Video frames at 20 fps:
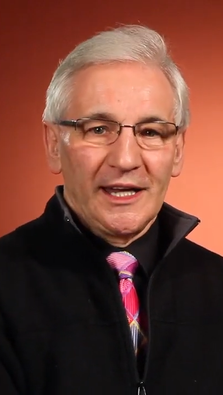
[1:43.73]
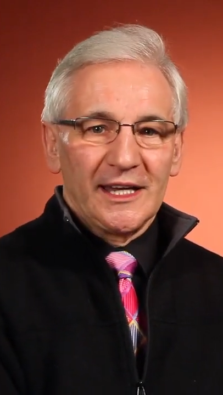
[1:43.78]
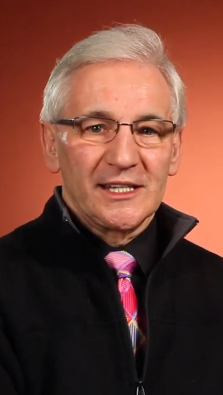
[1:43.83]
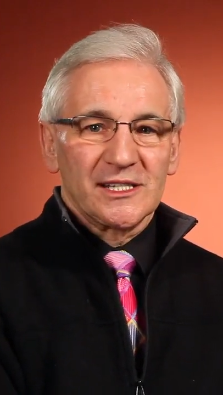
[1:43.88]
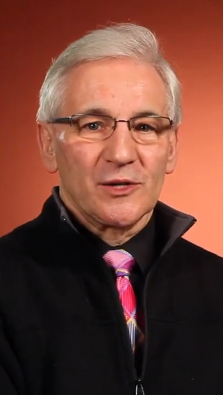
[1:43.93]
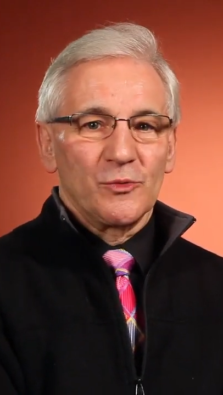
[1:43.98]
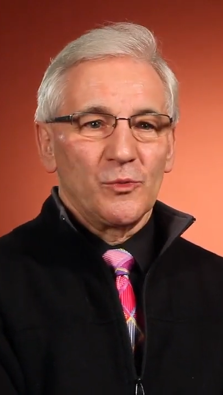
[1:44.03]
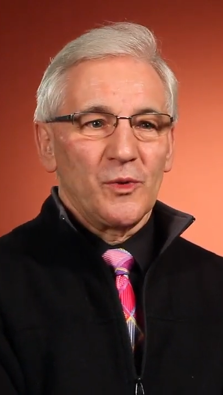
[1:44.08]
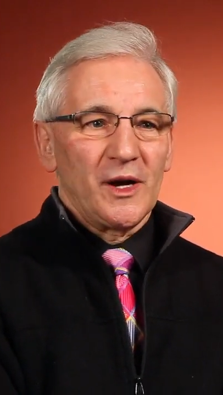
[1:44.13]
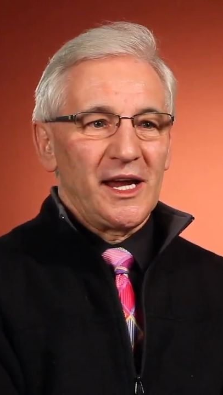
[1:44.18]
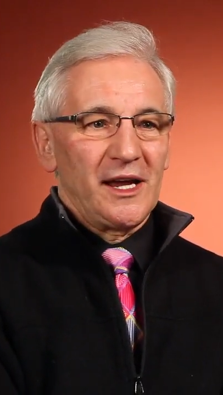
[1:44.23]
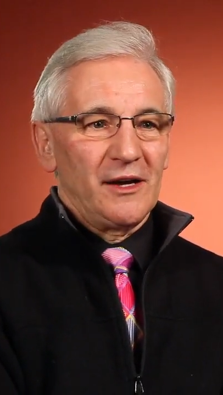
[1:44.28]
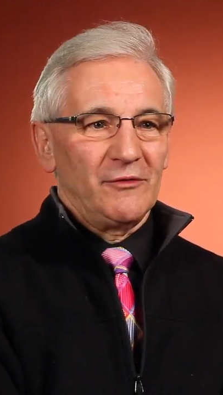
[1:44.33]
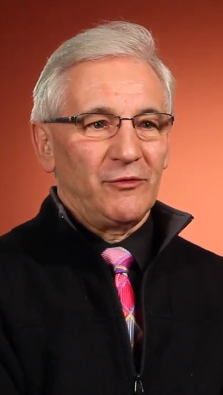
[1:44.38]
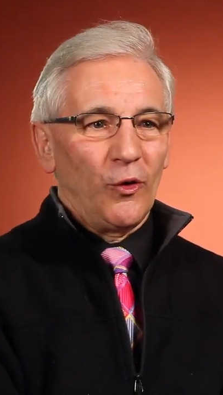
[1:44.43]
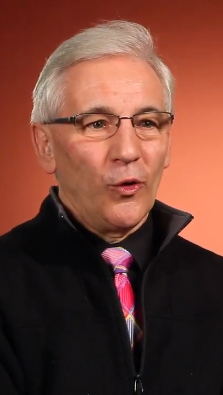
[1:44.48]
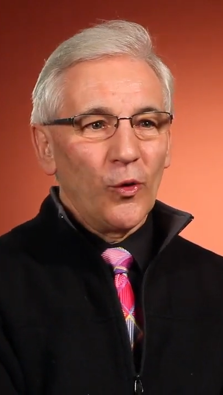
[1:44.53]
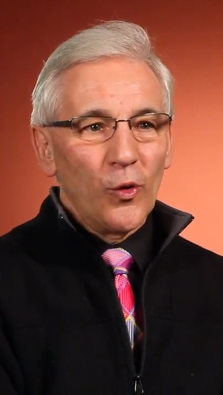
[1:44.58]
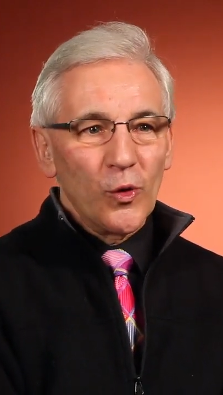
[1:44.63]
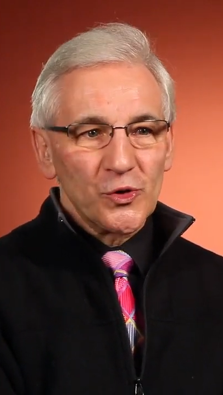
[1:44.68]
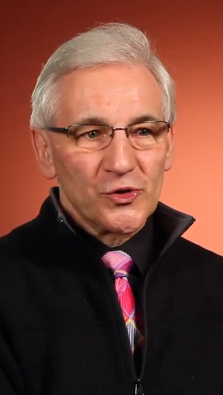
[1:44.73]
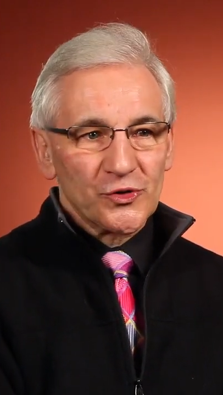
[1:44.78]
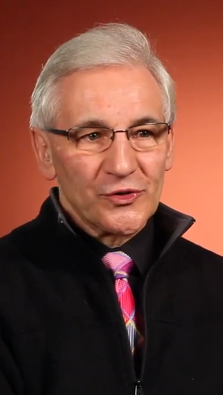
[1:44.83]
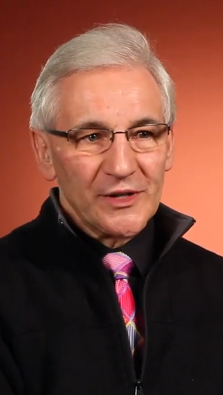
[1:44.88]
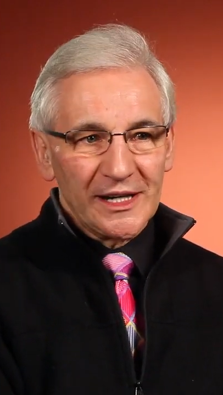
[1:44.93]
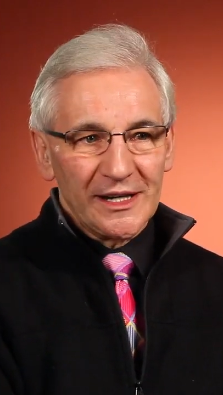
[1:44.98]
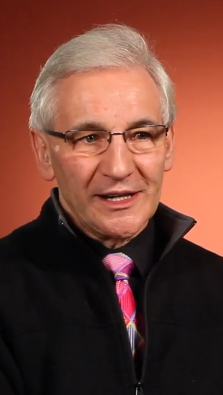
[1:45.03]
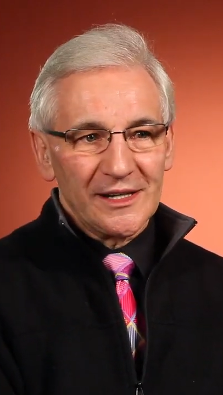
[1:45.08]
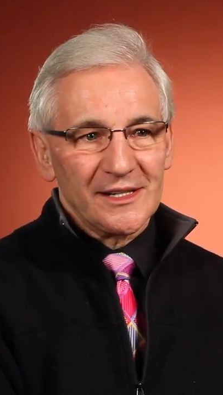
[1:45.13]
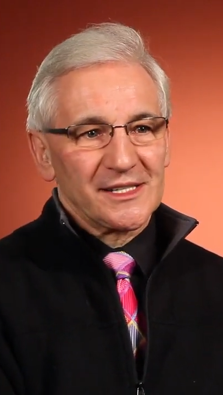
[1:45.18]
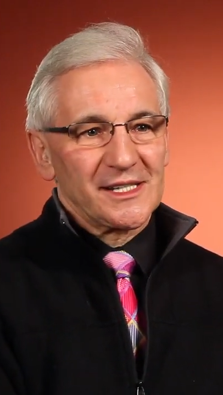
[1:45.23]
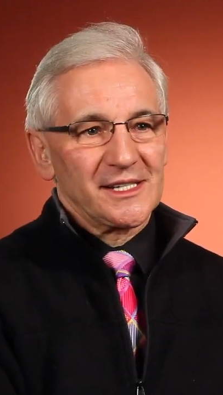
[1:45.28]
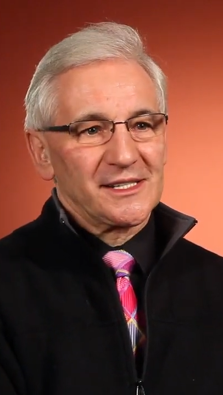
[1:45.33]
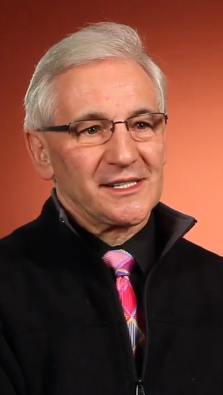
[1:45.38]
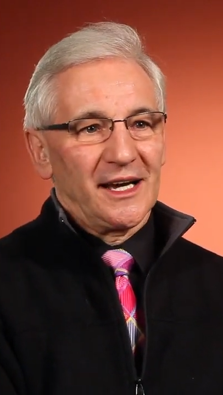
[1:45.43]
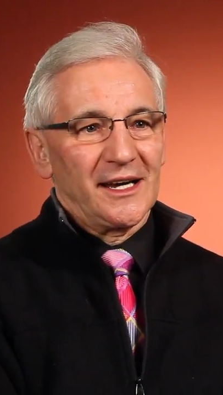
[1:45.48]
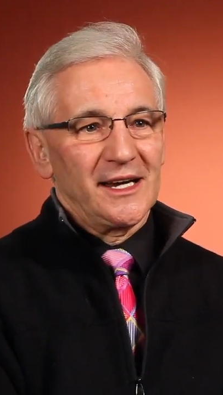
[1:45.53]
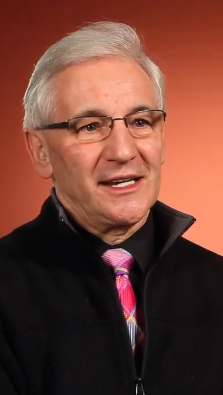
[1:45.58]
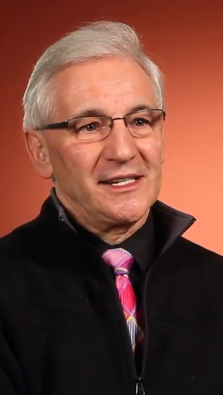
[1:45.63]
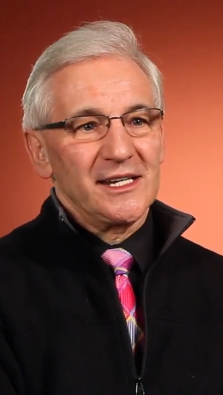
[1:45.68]
It's a way of ordering
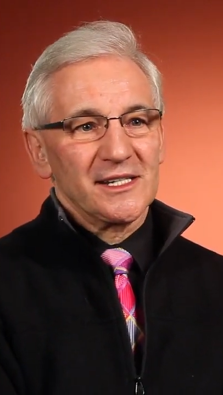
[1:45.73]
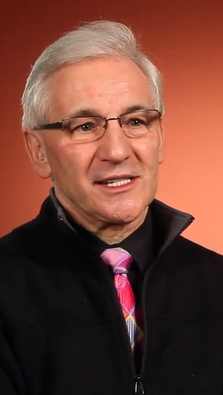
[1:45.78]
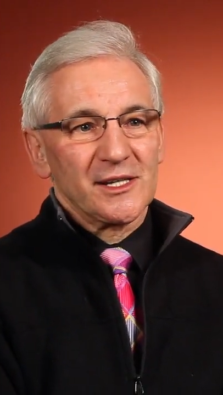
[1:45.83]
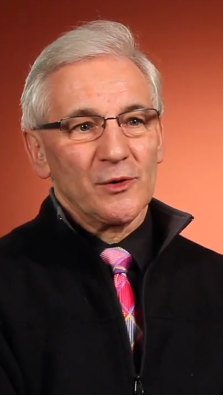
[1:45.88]
society.